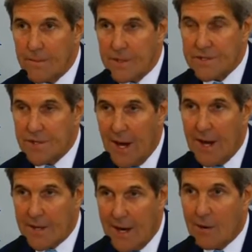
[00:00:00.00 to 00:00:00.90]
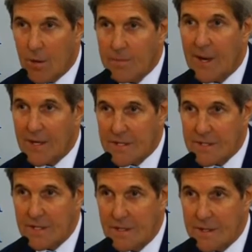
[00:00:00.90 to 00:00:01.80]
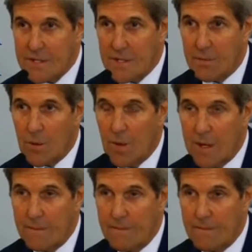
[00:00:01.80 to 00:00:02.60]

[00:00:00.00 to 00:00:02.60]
It is not our policy. That's number one.